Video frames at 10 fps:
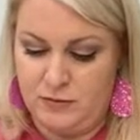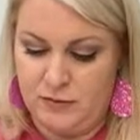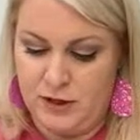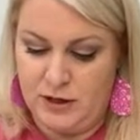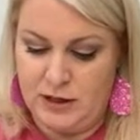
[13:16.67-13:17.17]

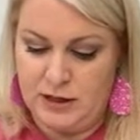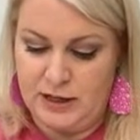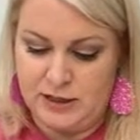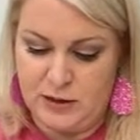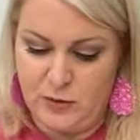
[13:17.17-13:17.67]
Look, isn't
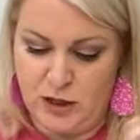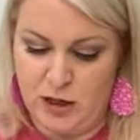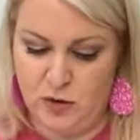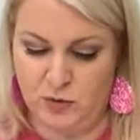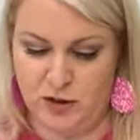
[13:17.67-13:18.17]
that so
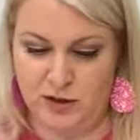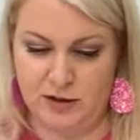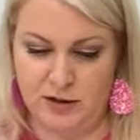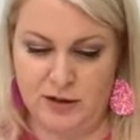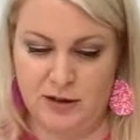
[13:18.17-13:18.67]
cute?
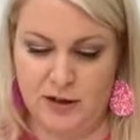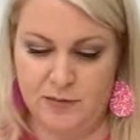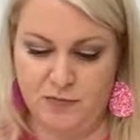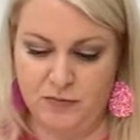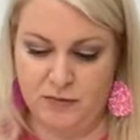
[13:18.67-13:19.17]

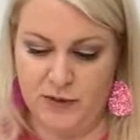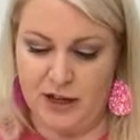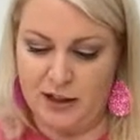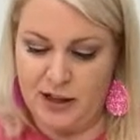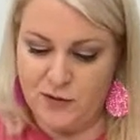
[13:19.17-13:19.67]

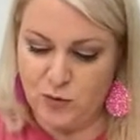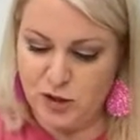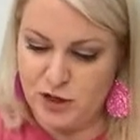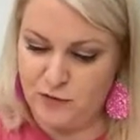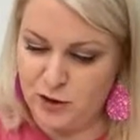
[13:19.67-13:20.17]
And I love it.
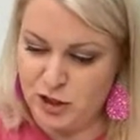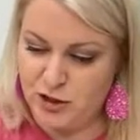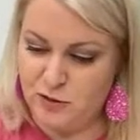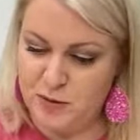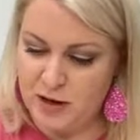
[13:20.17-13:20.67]
When she first
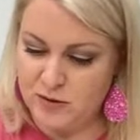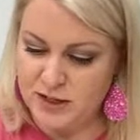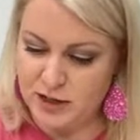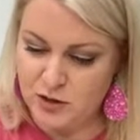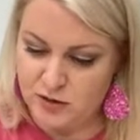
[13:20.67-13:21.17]
showed me, I was
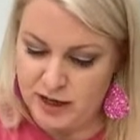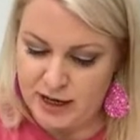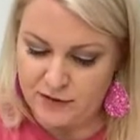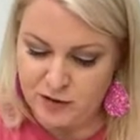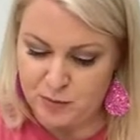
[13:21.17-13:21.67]
like, do I
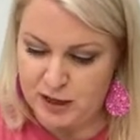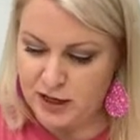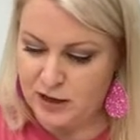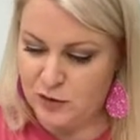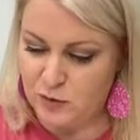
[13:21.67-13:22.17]
have to
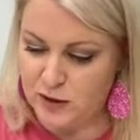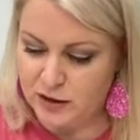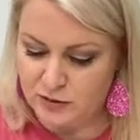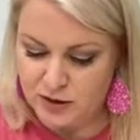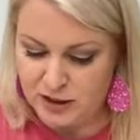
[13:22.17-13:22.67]
paint
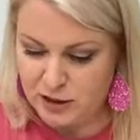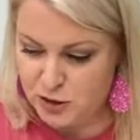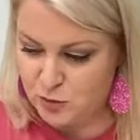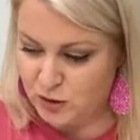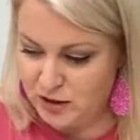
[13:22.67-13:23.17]
around
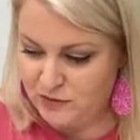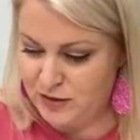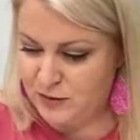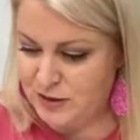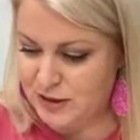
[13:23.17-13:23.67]
each one of
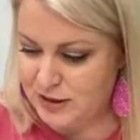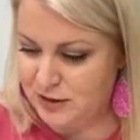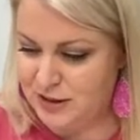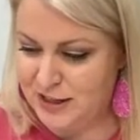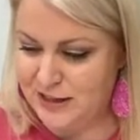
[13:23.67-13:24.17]
those
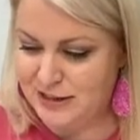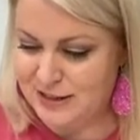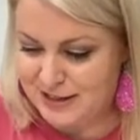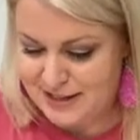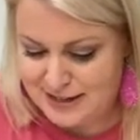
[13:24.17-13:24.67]
little things?
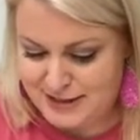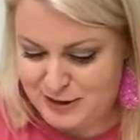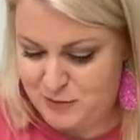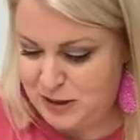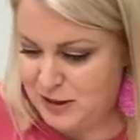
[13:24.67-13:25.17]
Because that's
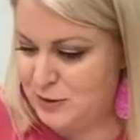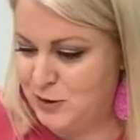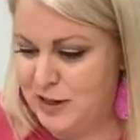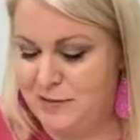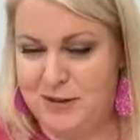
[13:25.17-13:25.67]
going to be so
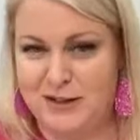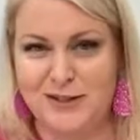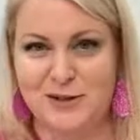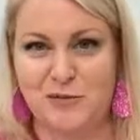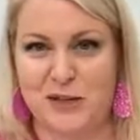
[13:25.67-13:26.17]
time
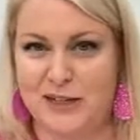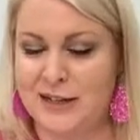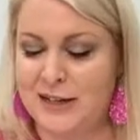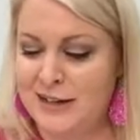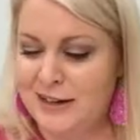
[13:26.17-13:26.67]
consuming.
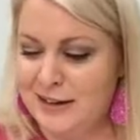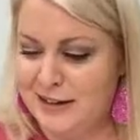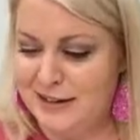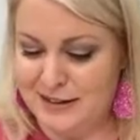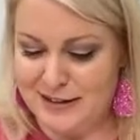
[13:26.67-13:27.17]

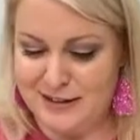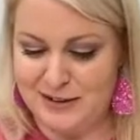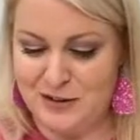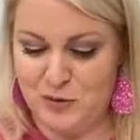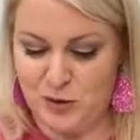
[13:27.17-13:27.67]
And
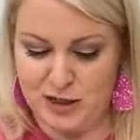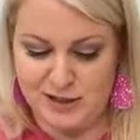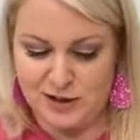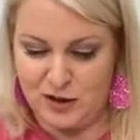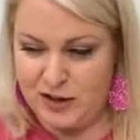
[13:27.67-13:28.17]
then when I
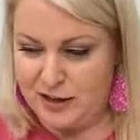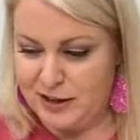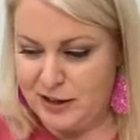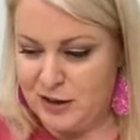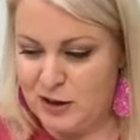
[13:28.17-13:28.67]
saw how
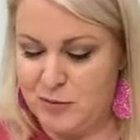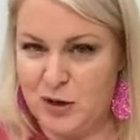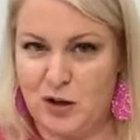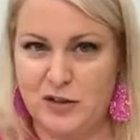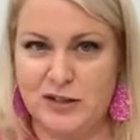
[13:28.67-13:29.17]
they come in
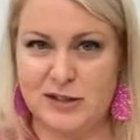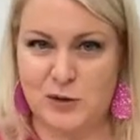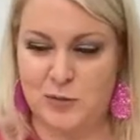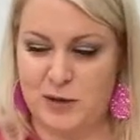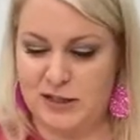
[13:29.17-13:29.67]
all these
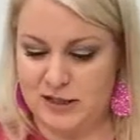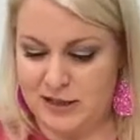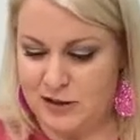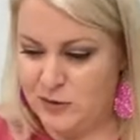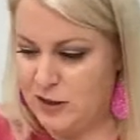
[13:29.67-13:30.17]
little pieces,
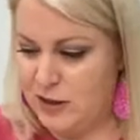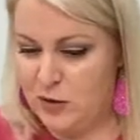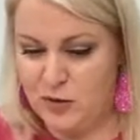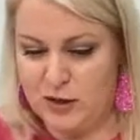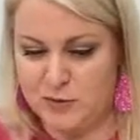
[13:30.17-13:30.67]
I was like,
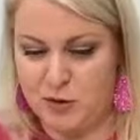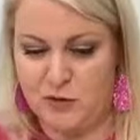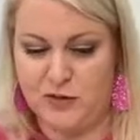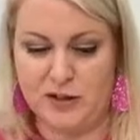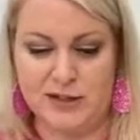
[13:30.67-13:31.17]
oh, that's
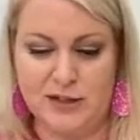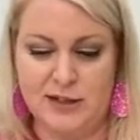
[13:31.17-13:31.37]
perfect.